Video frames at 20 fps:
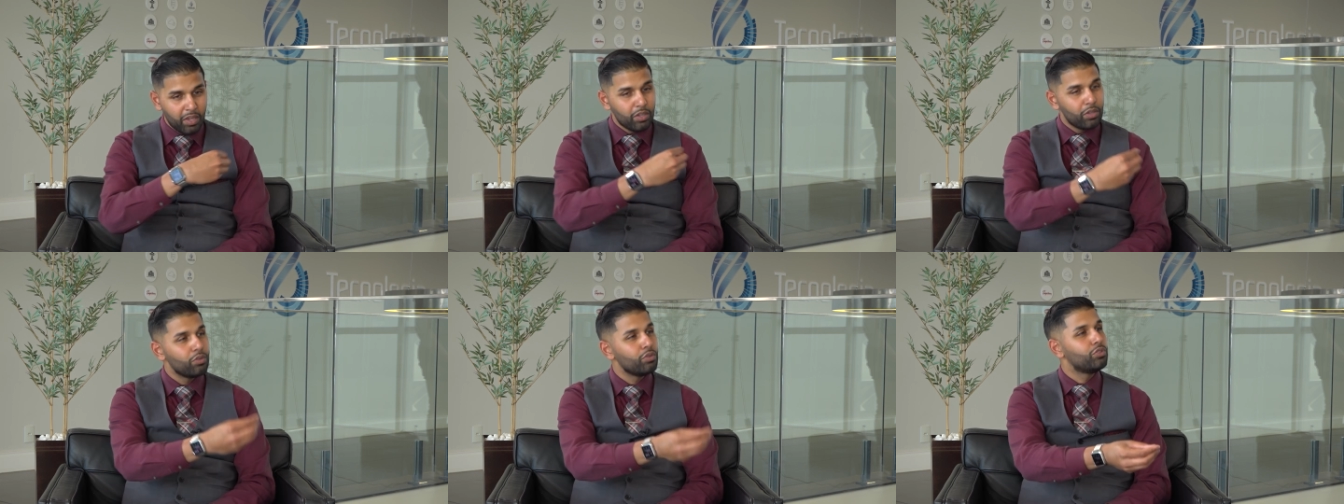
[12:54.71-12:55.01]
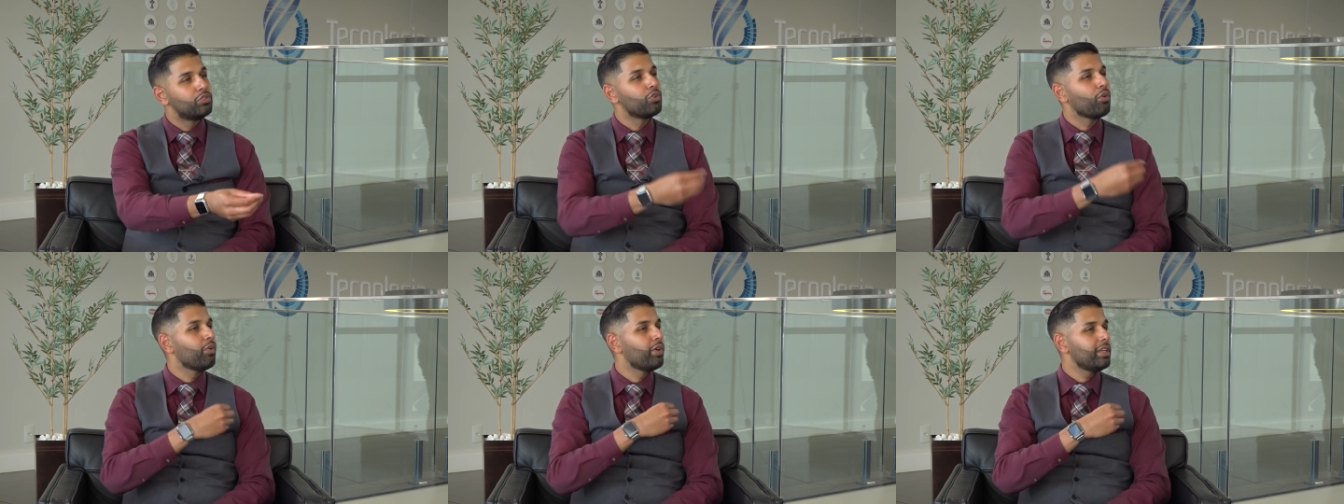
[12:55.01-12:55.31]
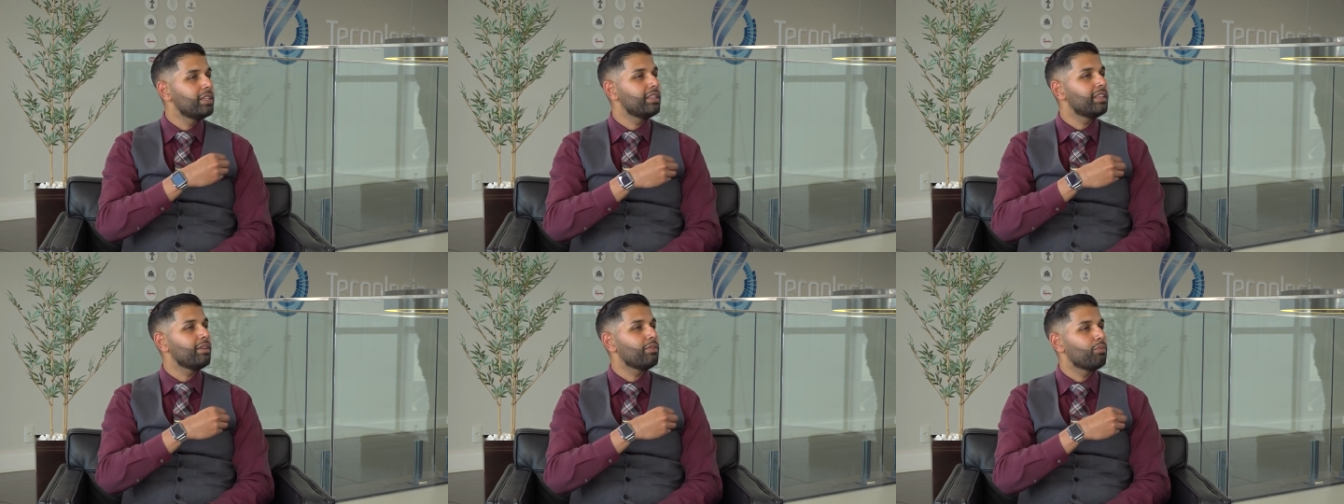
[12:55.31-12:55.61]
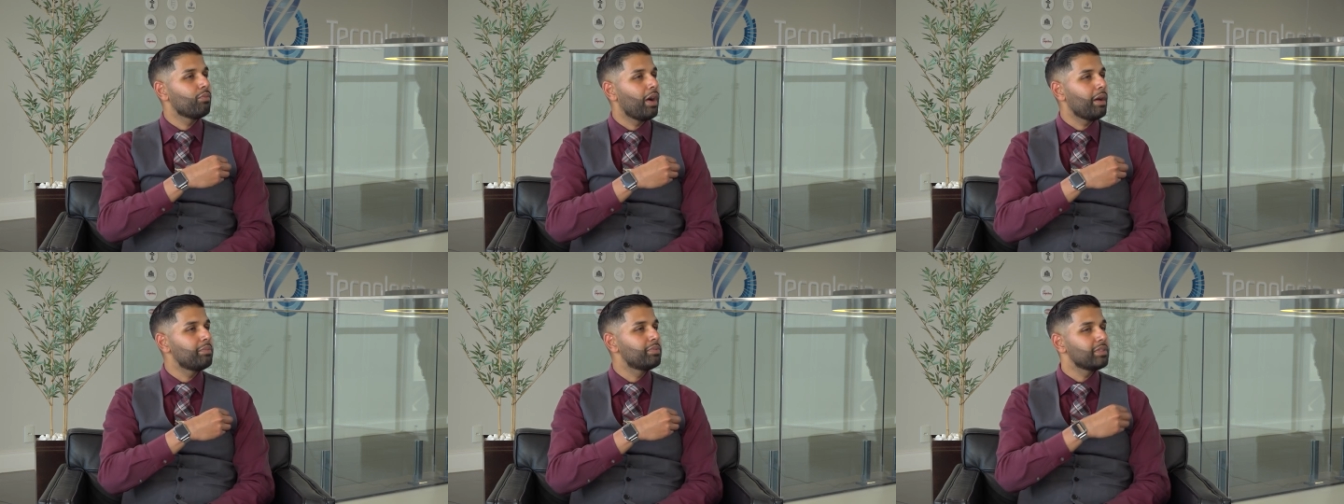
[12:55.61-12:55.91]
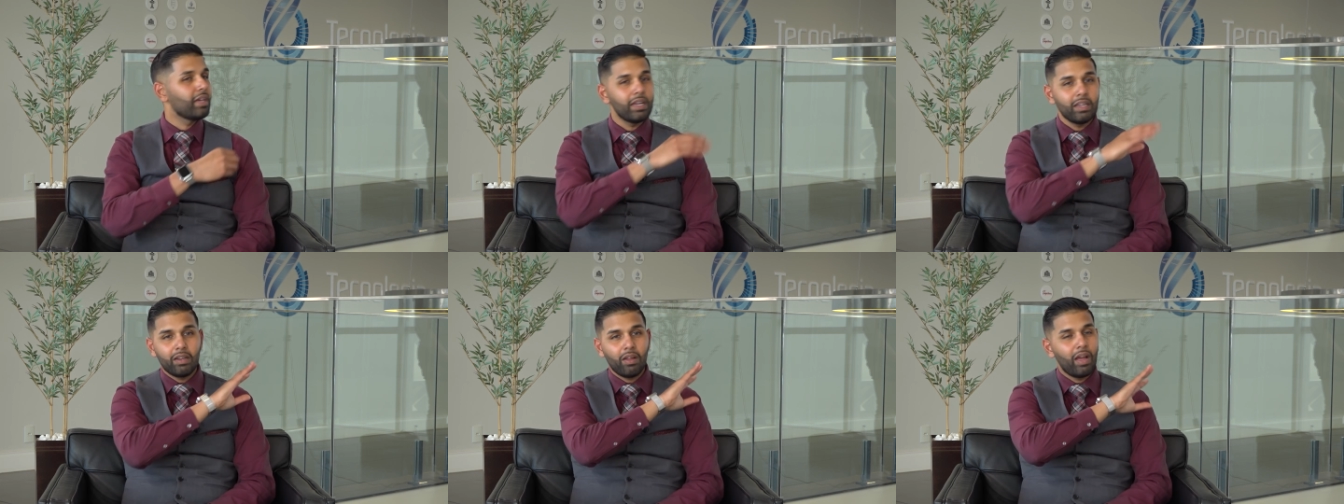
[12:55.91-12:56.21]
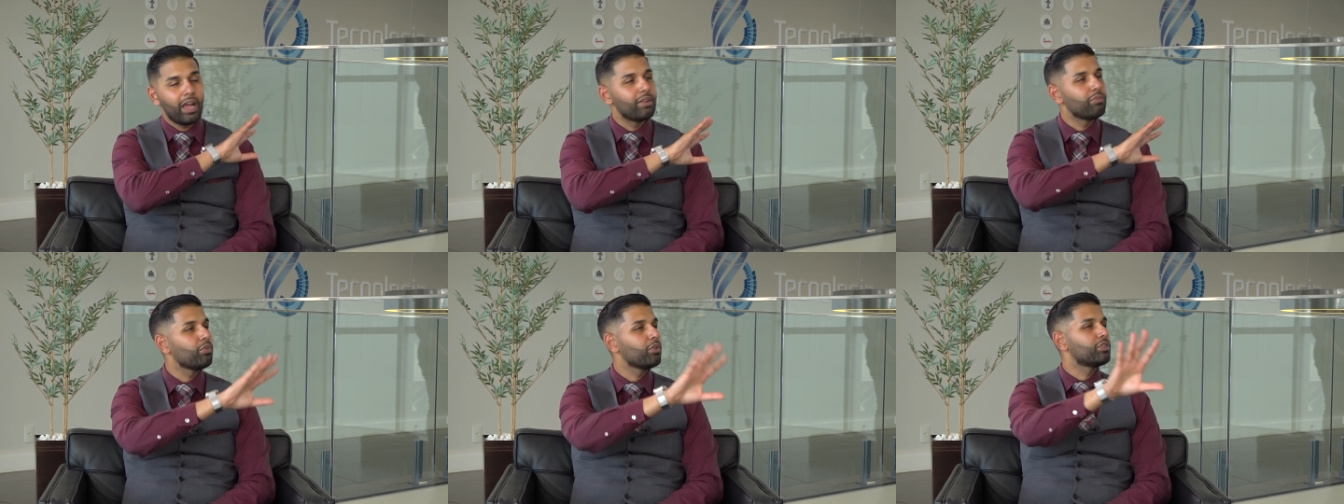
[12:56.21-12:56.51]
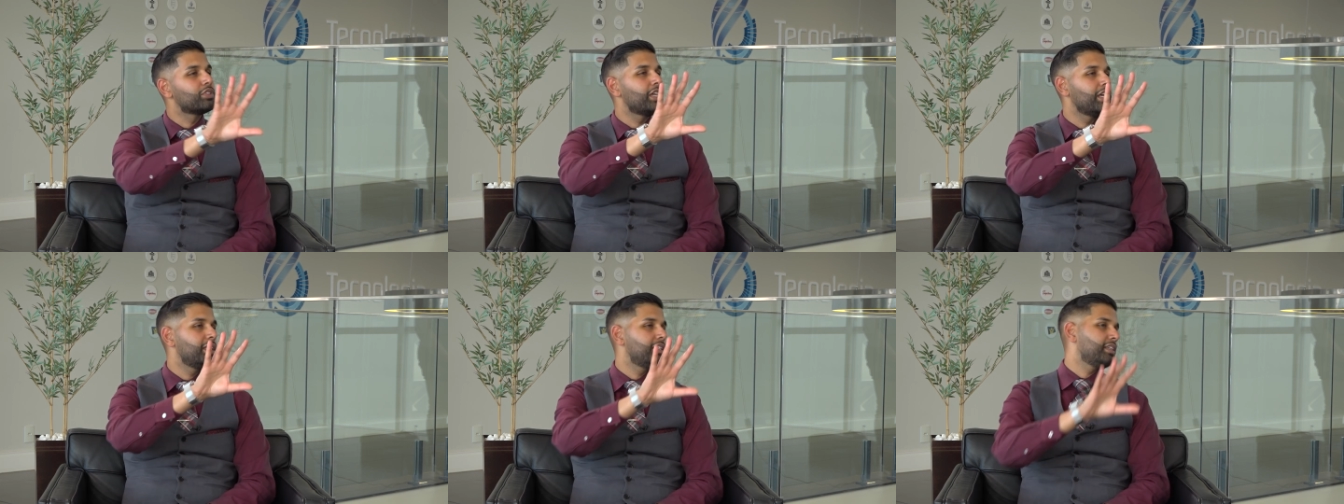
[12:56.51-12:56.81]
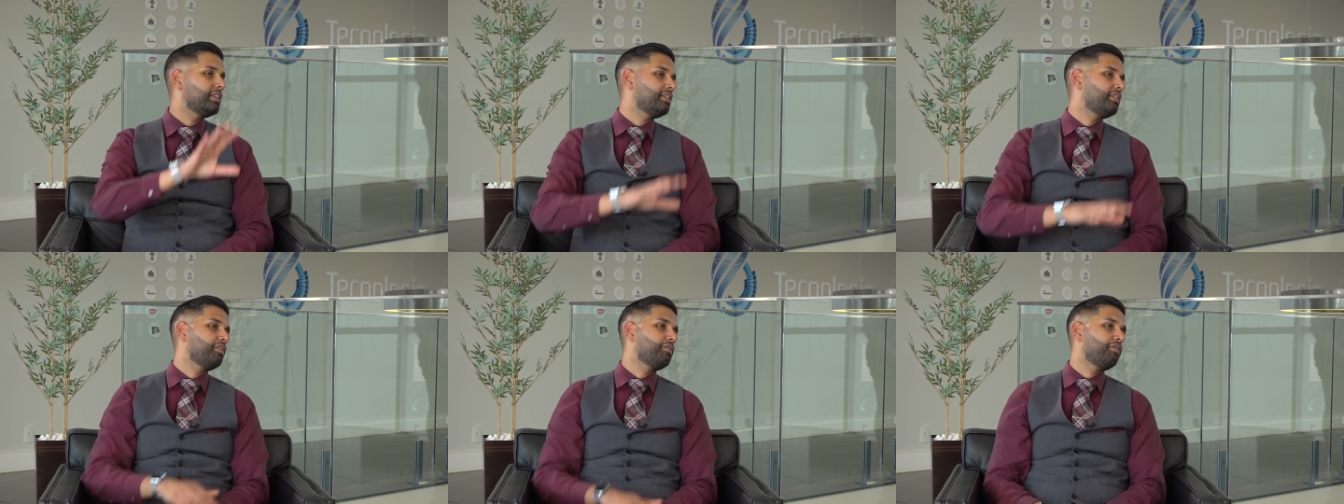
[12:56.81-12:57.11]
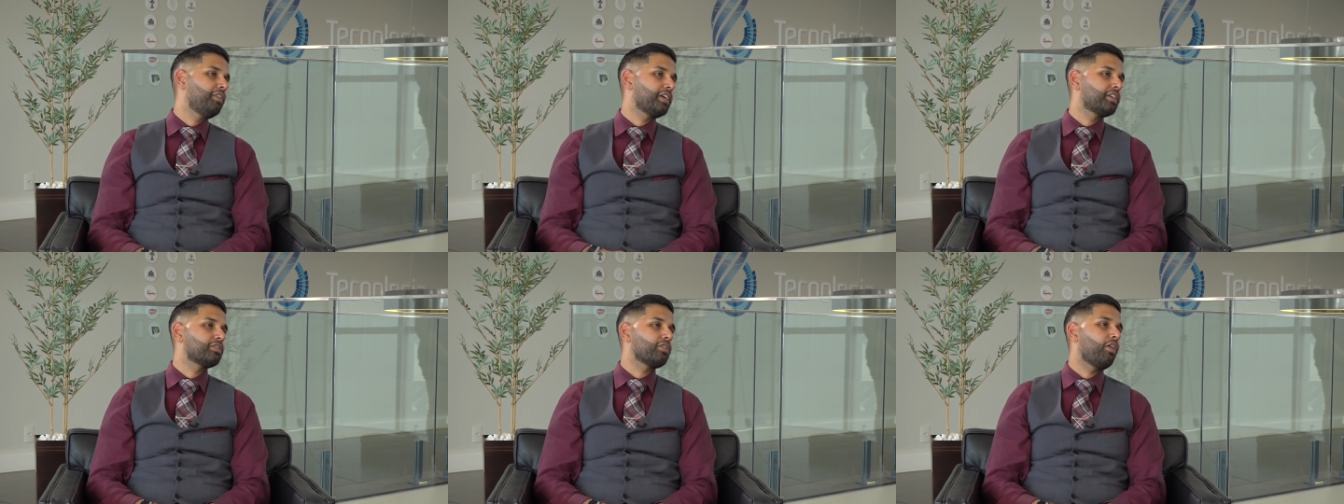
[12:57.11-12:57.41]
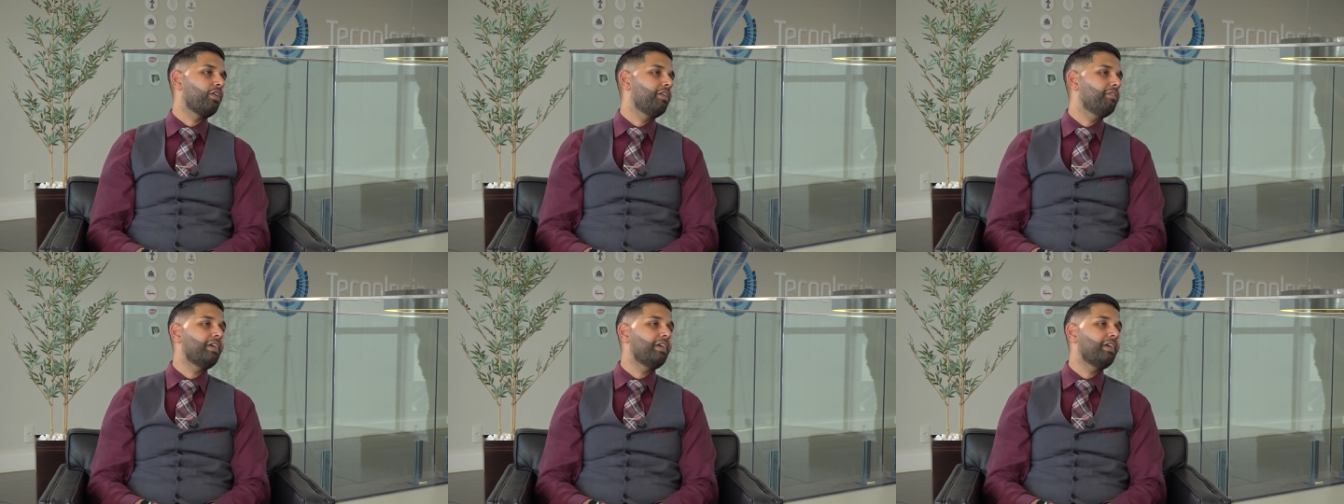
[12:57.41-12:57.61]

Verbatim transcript: you join the website and we'll change it to fix